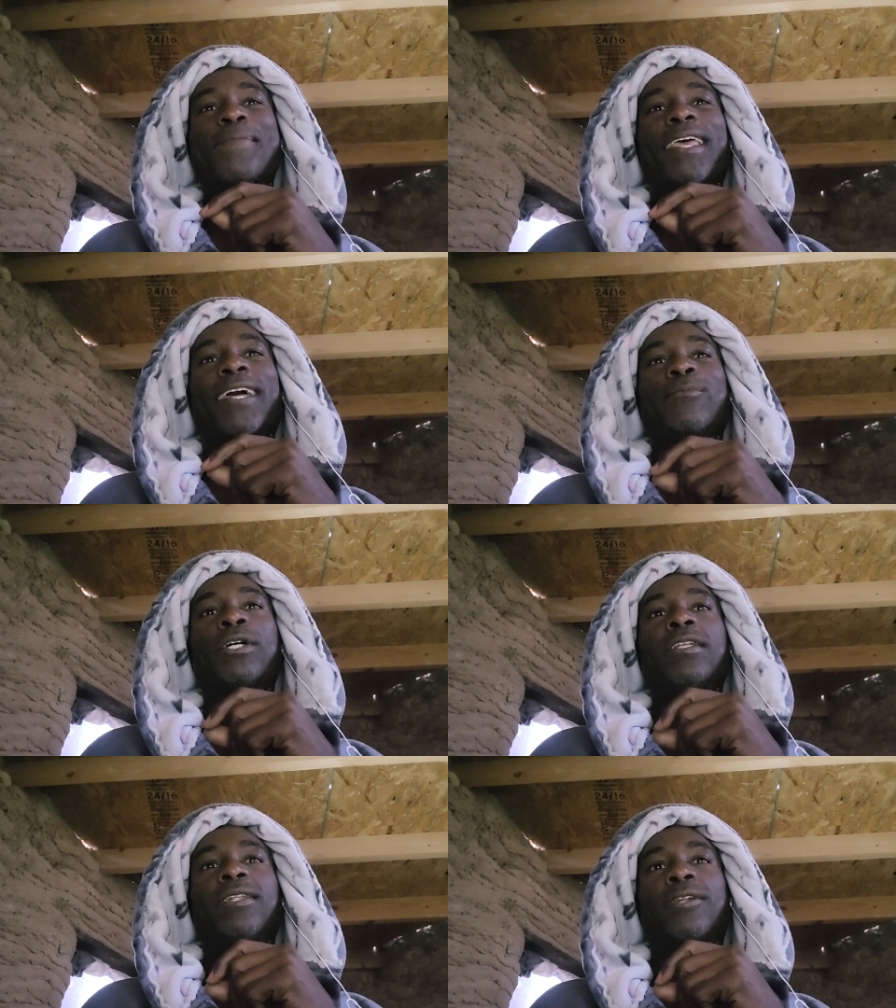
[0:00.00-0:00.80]
And
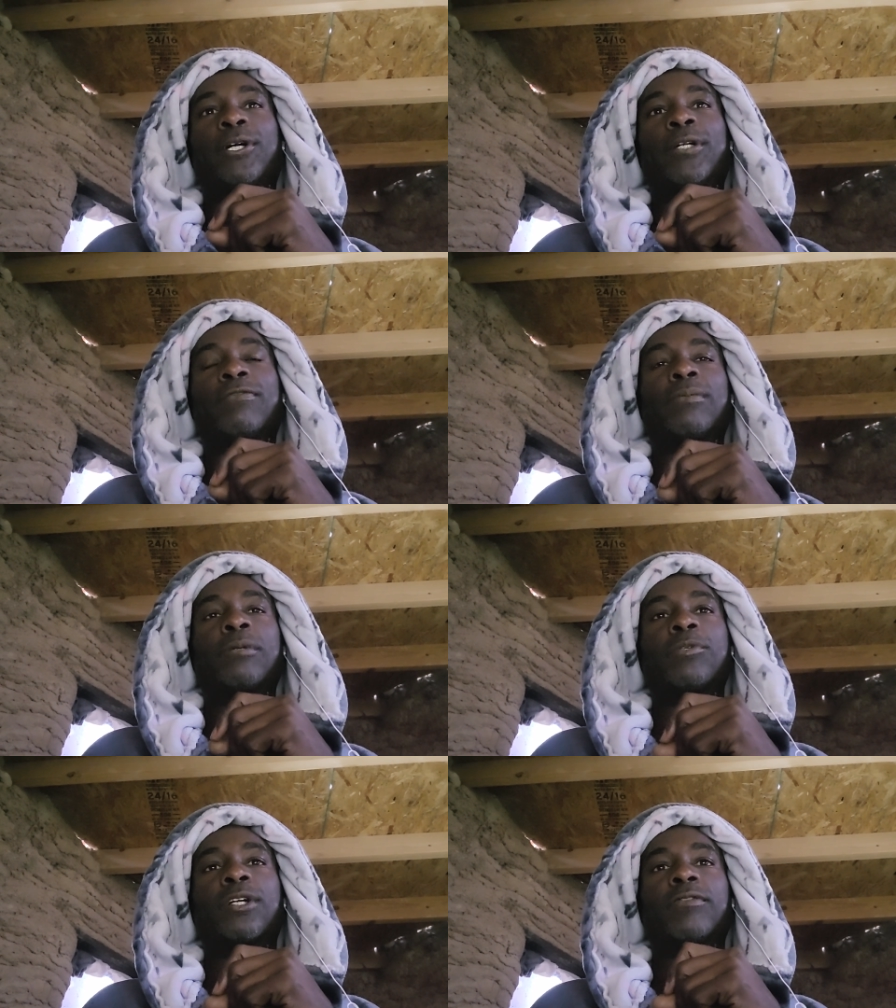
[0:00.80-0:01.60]
we learn from
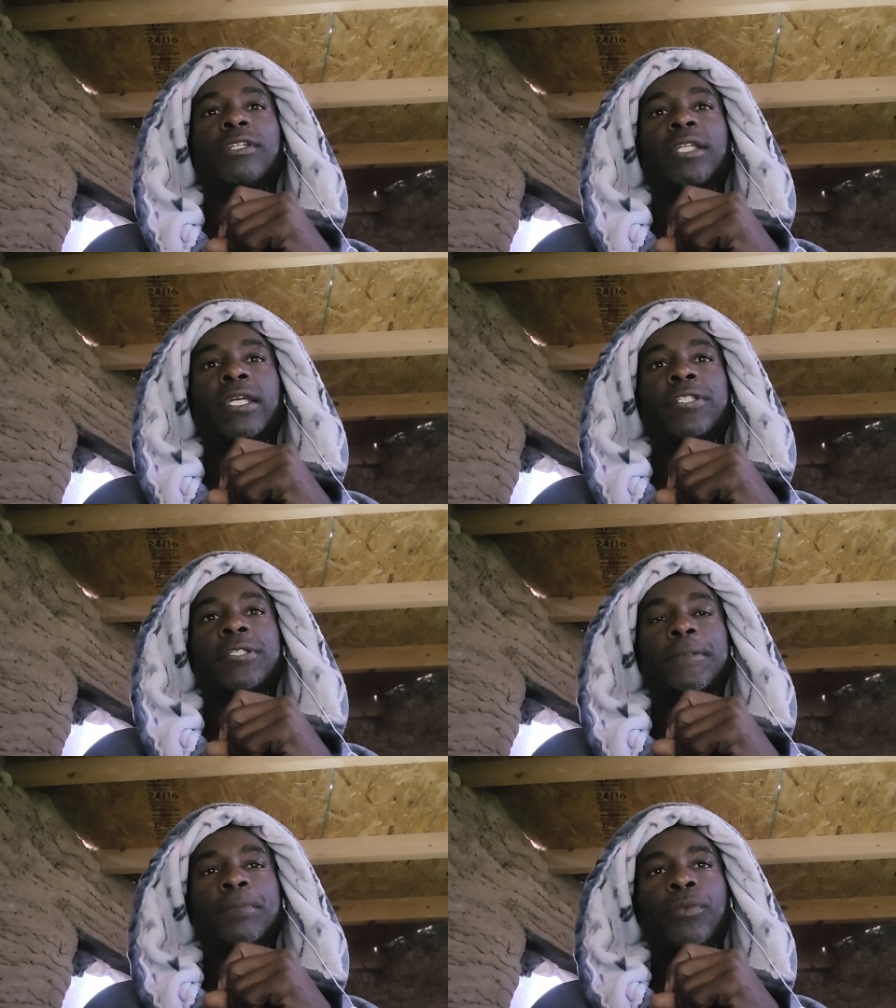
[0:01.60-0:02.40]
observing
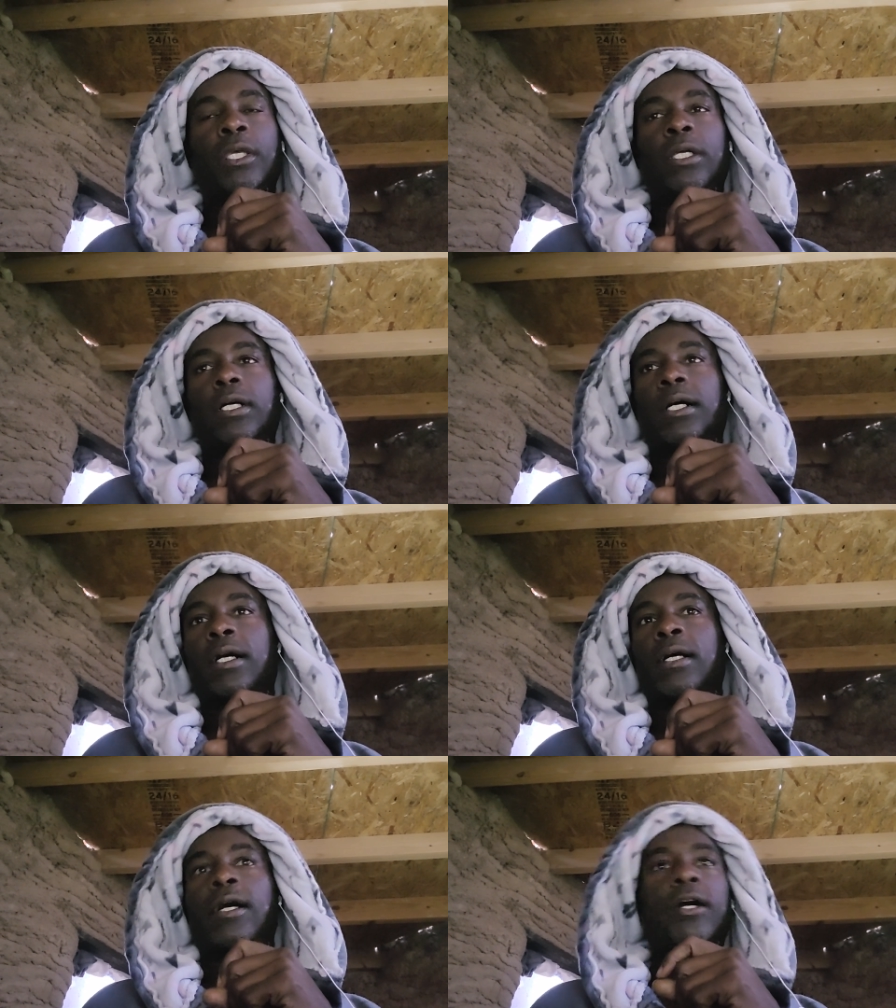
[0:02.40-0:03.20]
nature.
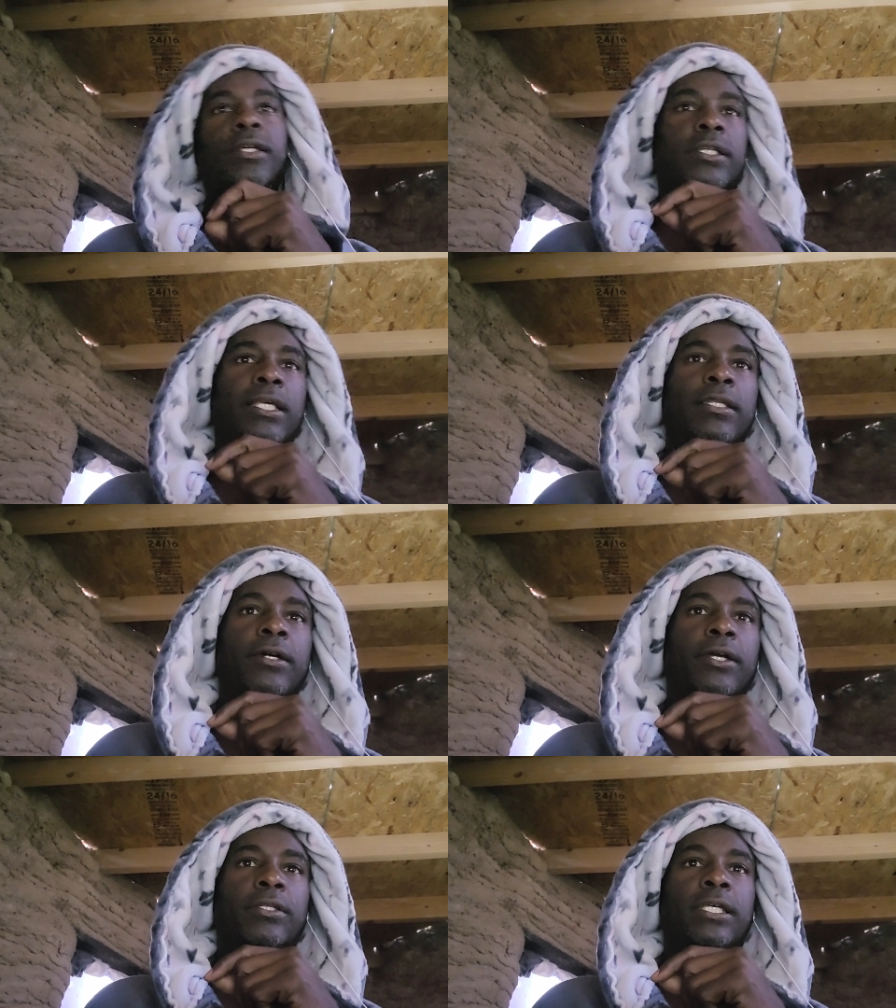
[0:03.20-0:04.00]
And here
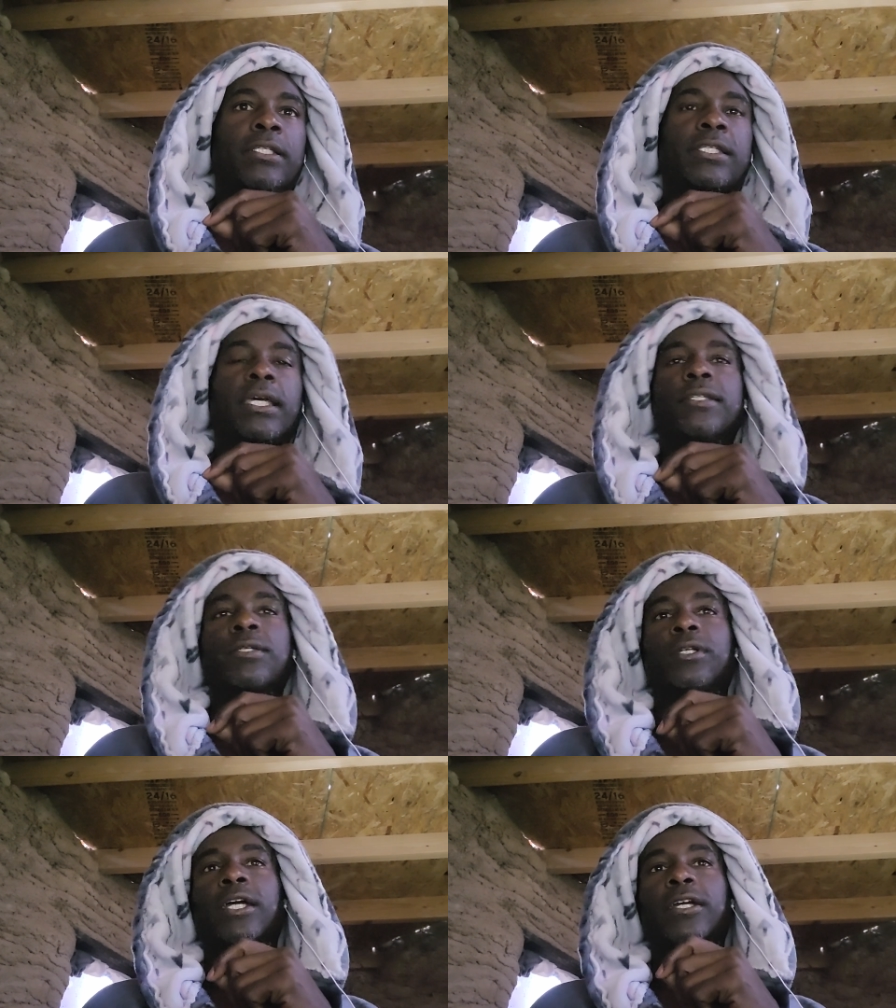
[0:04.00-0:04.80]
we go, Insane
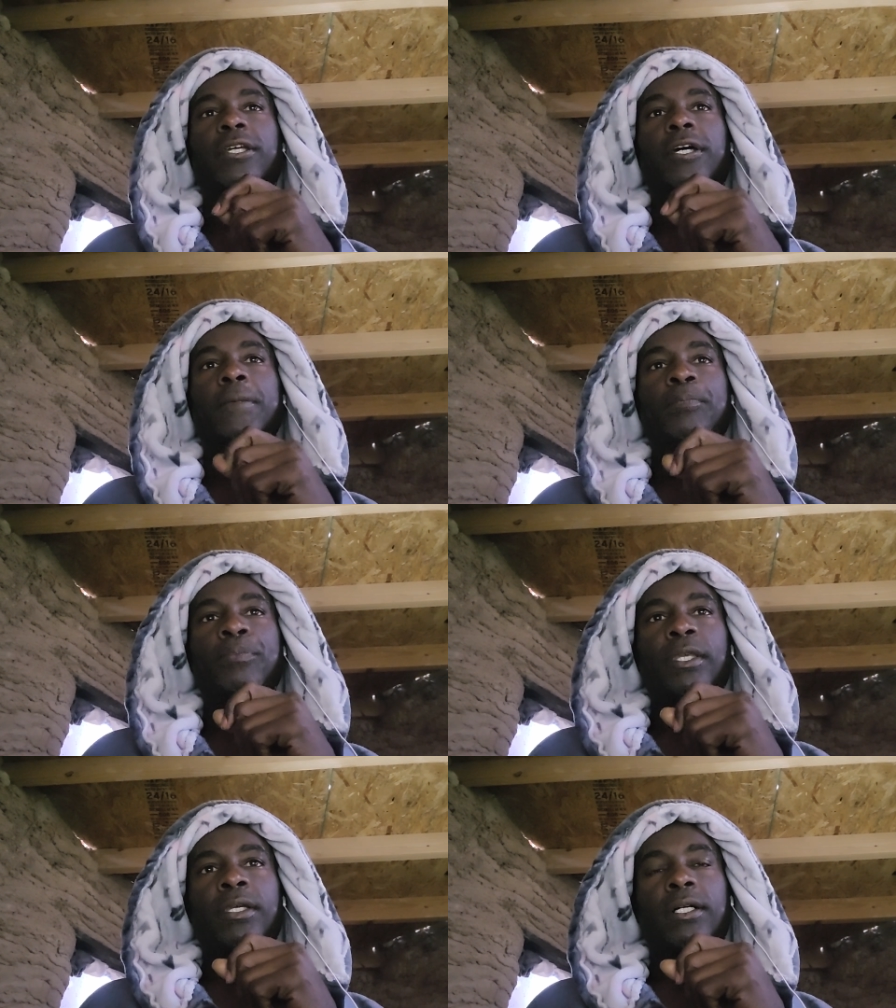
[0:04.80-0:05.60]
Tuna, there you go.
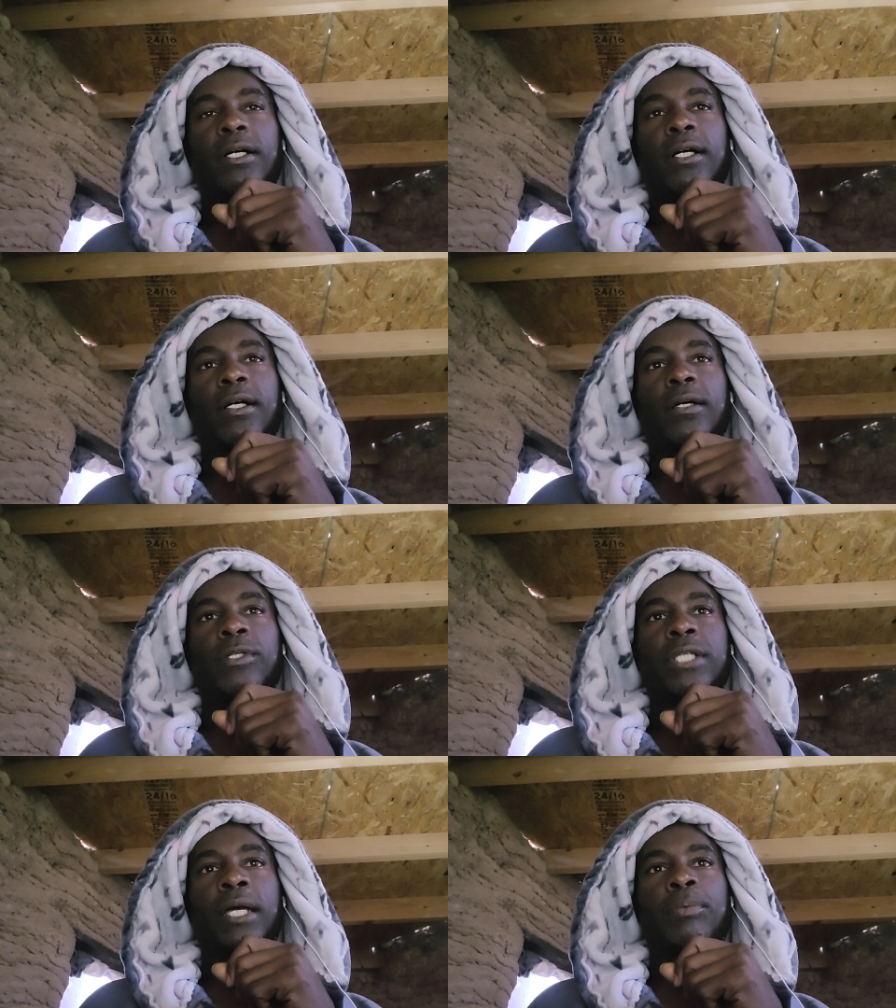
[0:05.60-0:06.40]

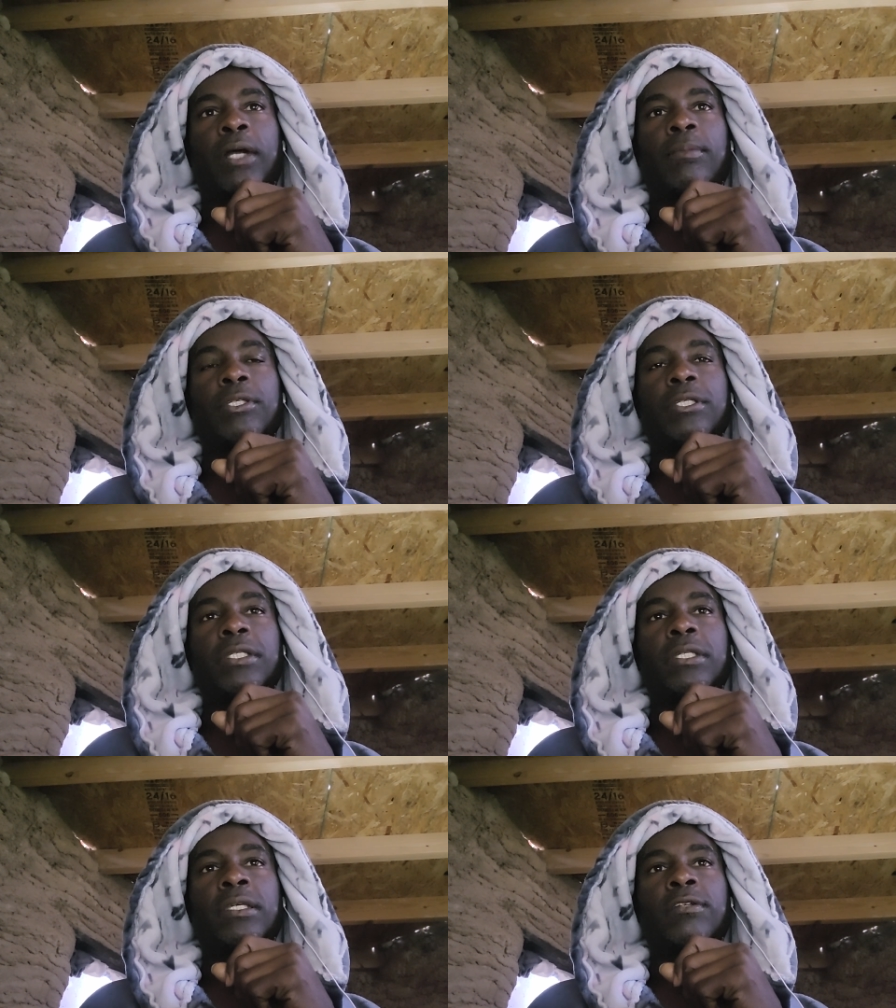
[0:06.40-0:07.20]
Which I probably
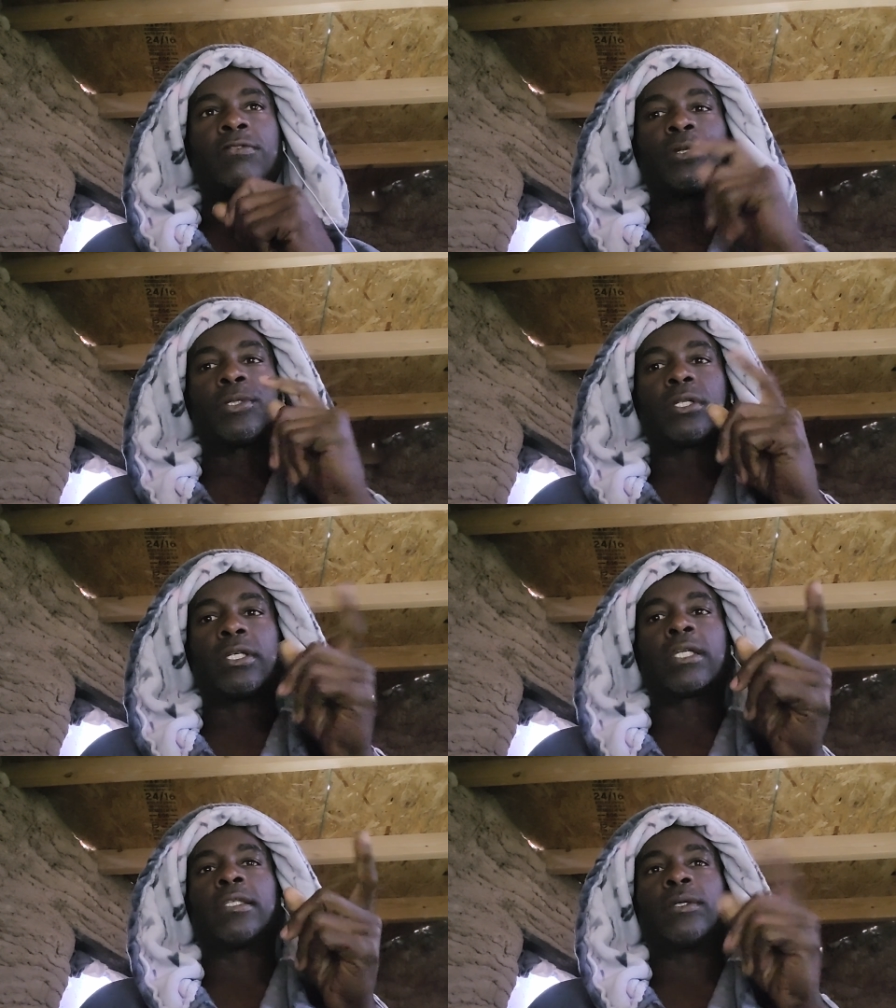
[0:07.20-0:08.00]
need to, in the future,
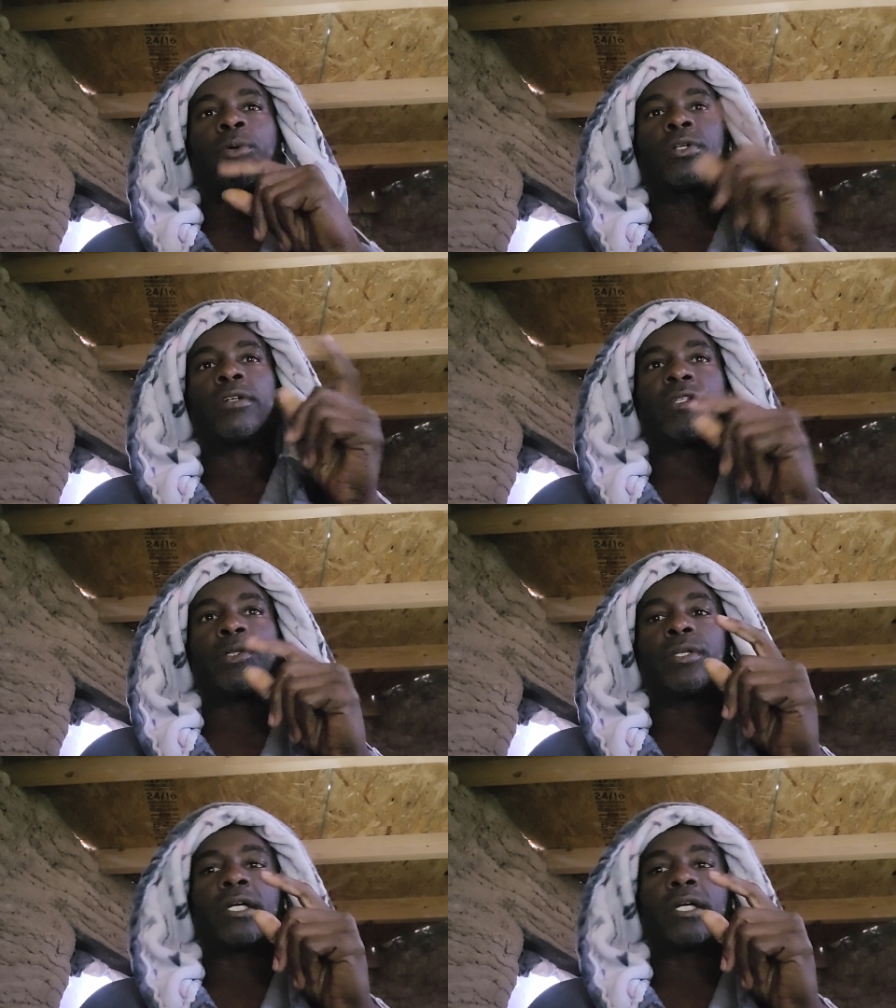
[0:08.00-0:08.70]
look at the order I do the